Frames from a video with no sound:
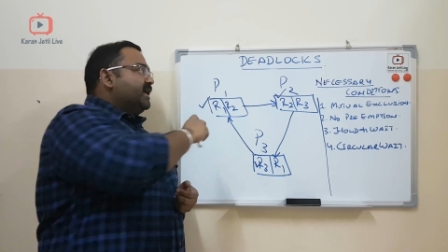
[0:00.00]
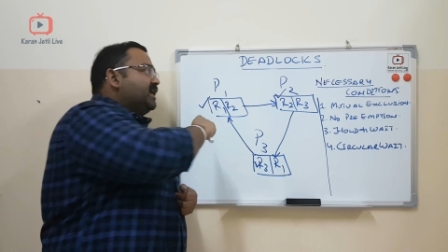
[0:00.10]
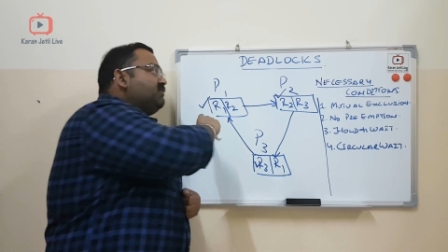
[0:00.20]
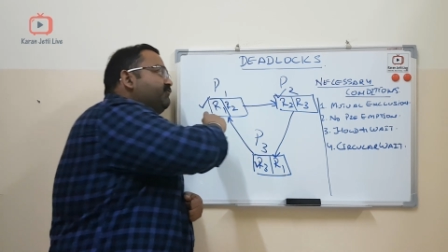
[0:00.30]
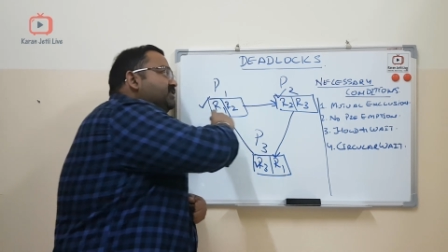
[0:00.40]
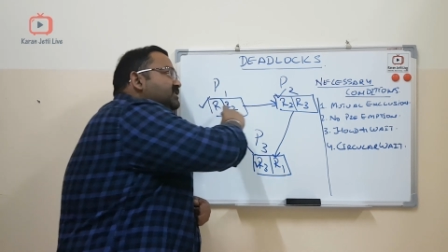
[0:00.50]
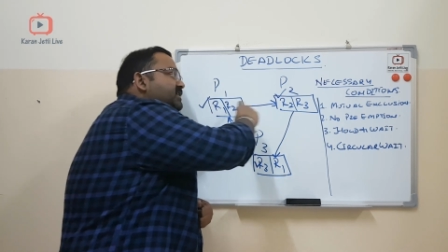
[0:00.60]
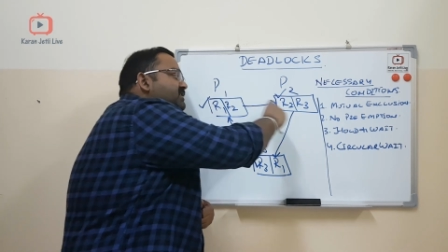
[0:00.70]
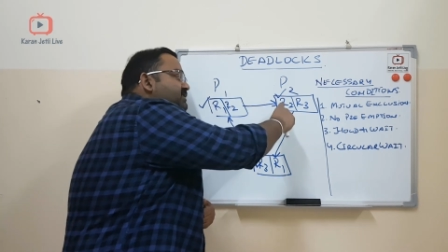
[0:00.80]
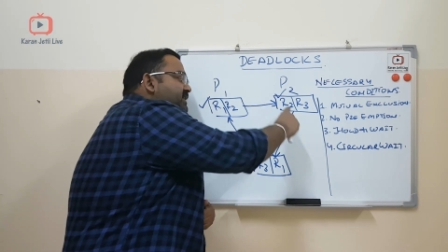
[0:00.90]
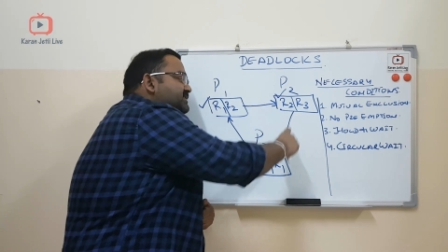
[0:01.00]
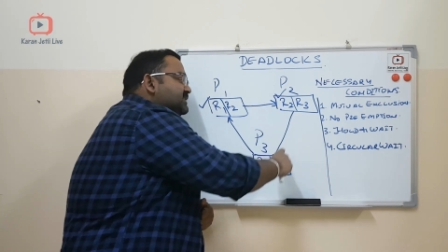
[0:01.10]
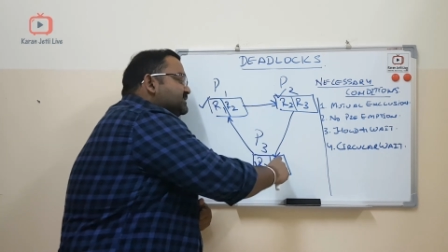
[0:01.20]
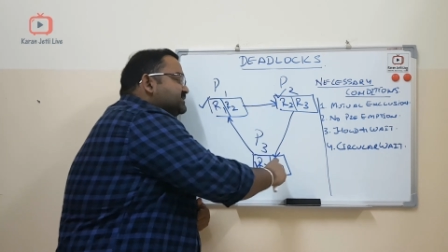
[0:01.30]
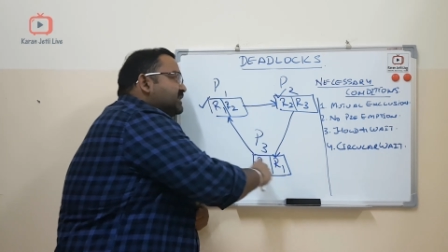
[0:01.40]
If there
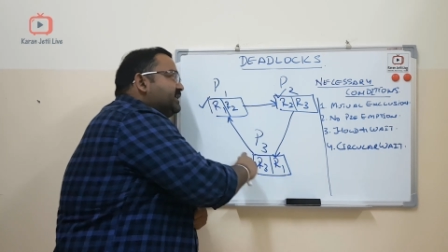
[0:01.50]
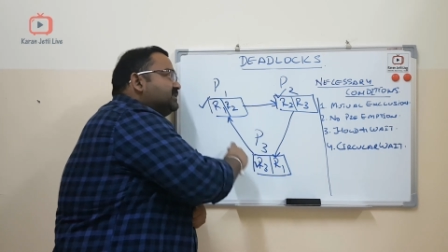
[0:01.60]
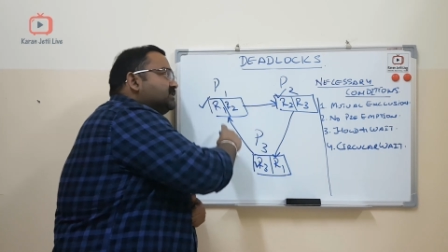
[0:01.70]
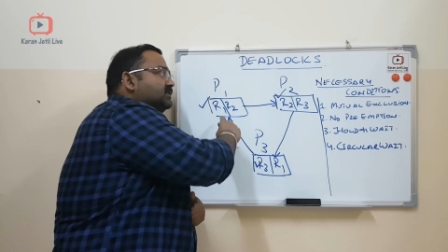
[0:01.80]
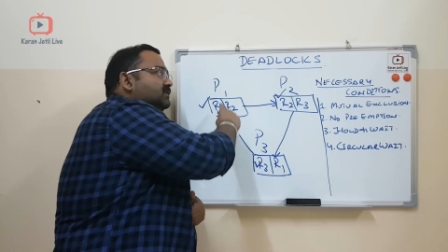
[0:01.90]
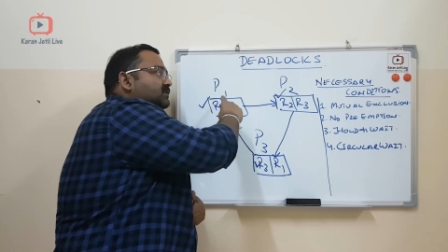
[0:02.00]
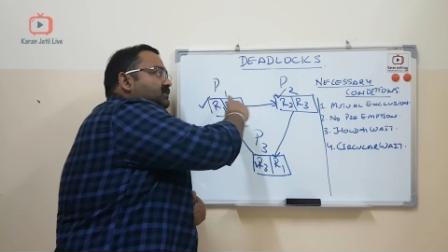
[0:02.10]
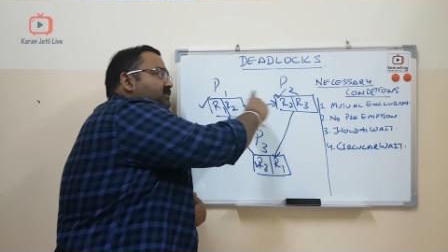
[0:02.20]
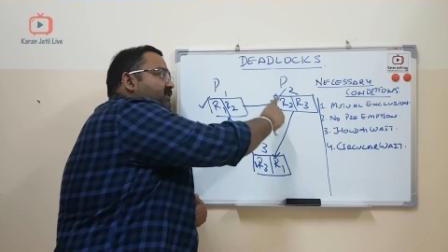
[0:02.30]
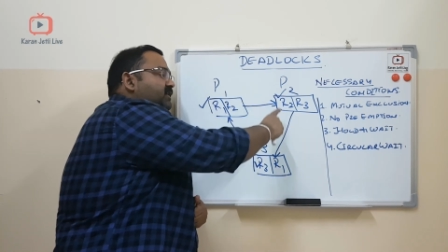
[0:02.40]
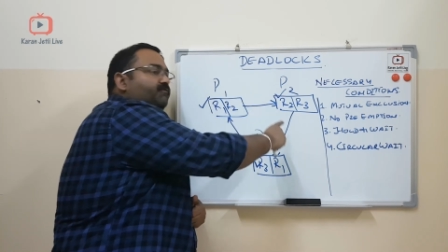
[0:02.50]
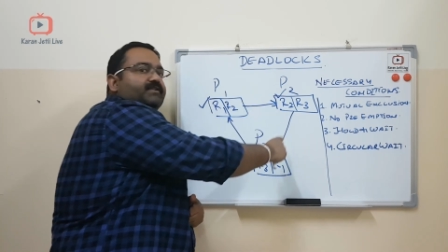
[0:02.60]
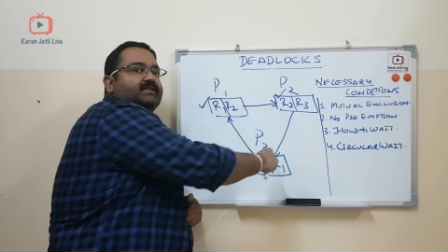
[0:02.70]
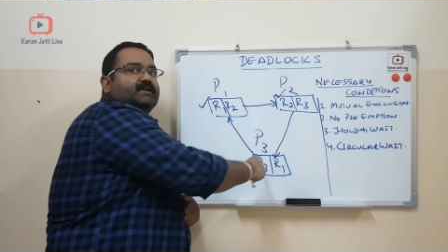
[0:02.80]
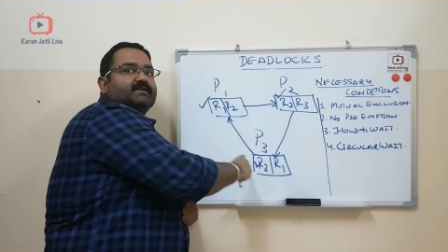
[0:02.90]
is a cycle, if
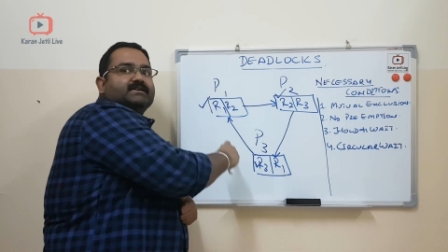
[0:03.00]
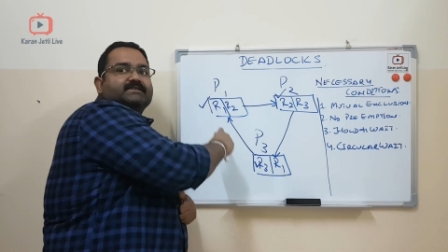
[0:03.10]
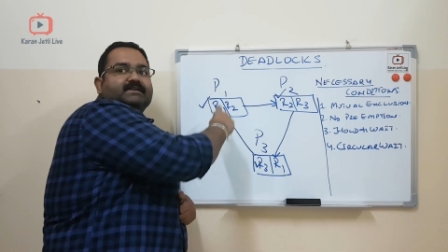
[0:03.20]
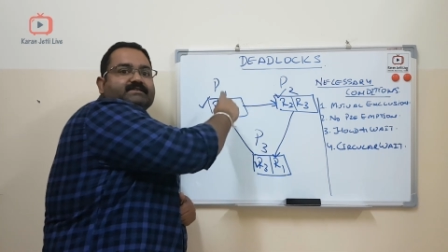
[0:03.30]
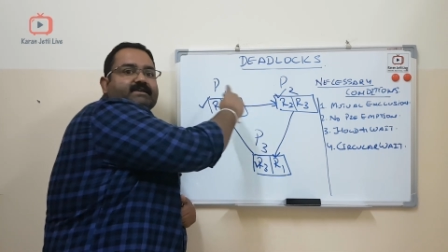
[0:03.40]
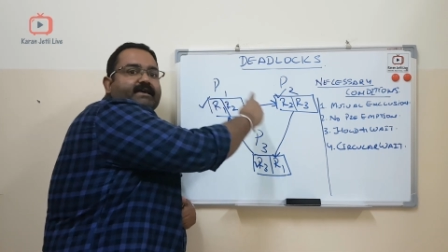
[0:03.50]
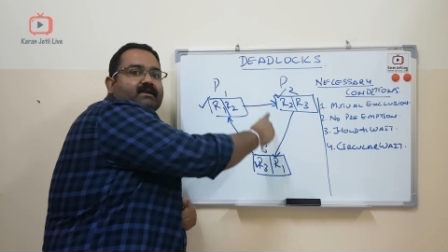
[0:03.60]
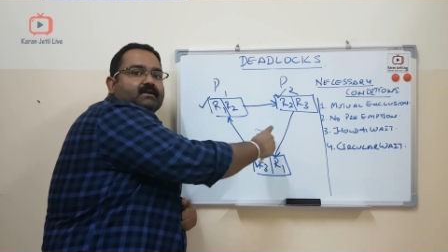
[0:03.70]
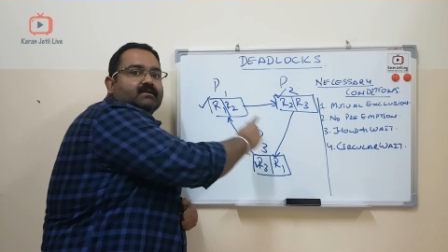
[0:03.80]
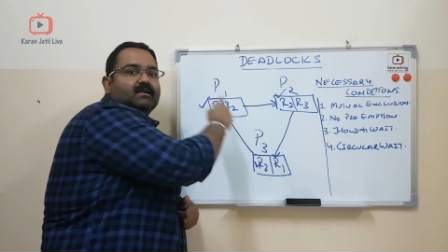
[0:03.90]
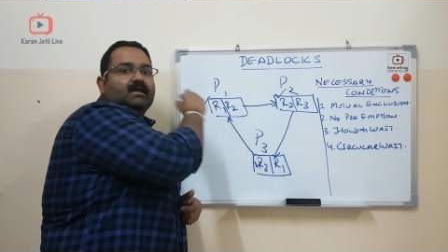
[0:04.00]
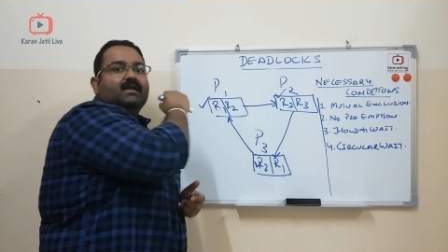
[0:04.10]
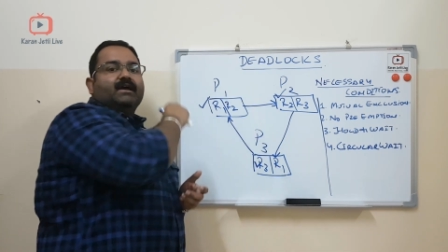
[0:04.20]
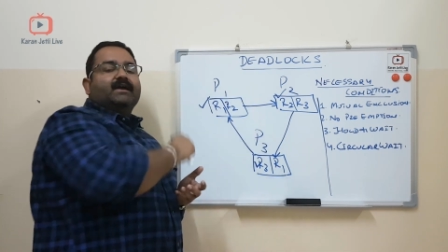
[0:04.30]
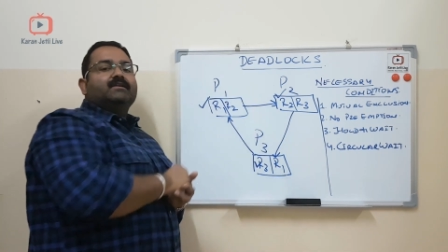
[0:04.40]
there is a cycle
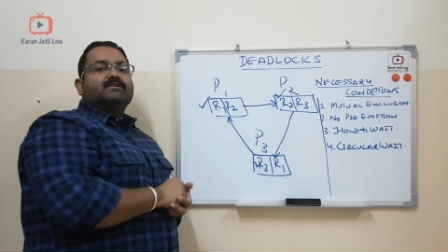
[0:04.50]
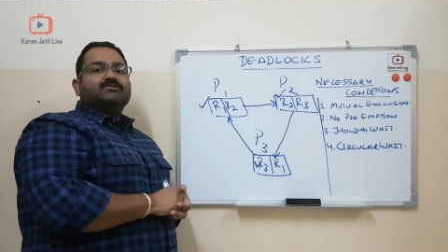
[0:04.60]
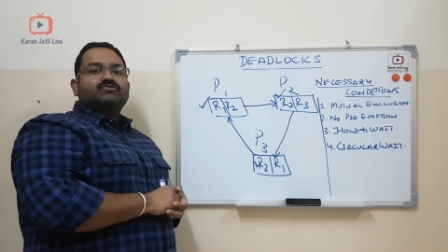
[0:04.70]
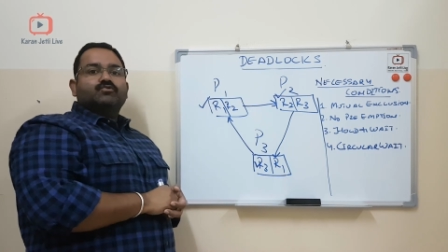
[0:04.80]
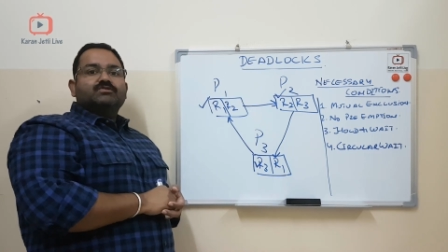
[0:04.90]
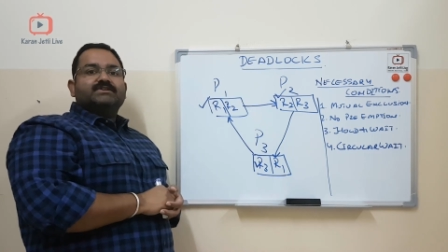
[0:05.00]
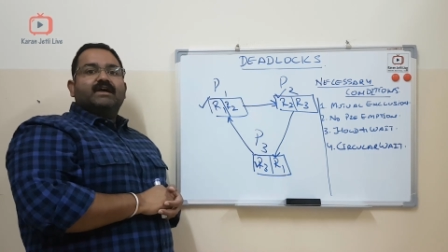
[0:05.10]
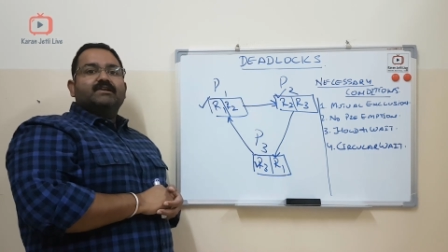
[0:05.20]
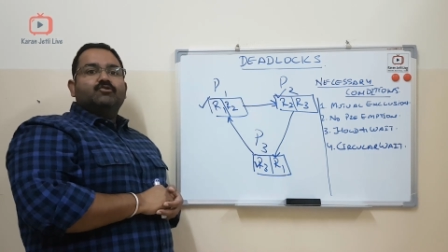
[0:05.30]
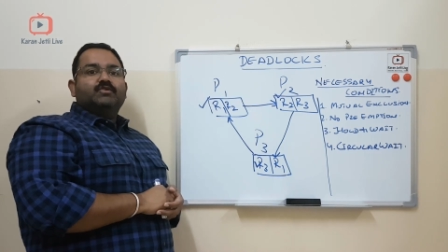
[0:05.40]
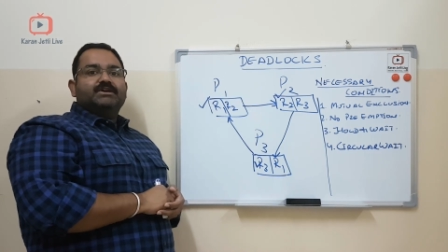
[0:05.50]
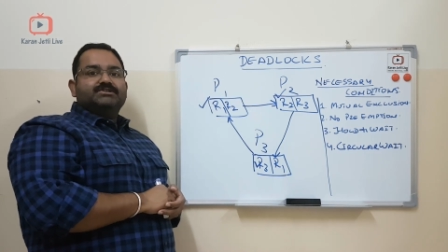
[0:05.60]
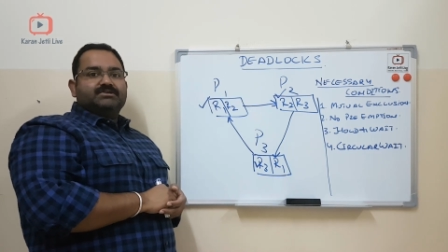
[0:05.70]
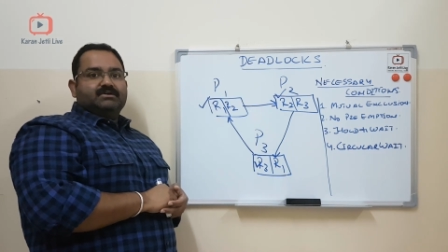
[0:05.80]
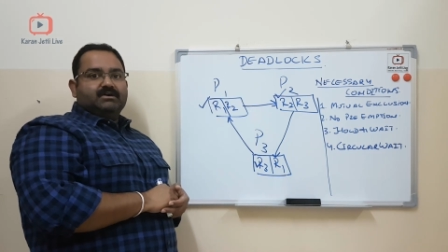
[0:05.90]
in a resource
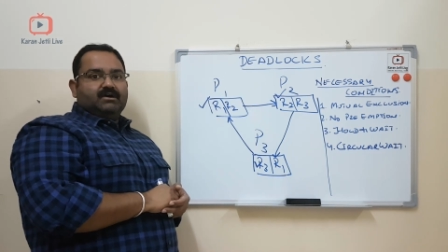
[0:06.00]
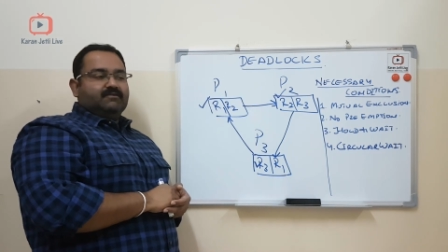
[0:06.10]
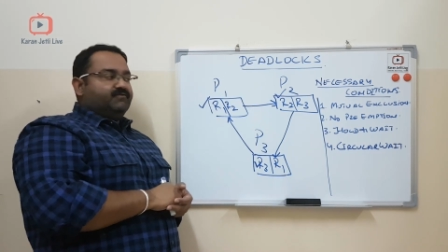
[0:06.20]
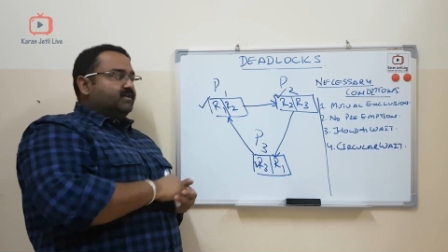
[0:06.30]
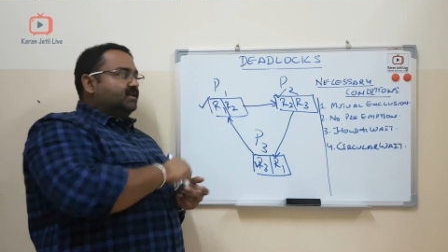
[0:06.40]
allocation graph,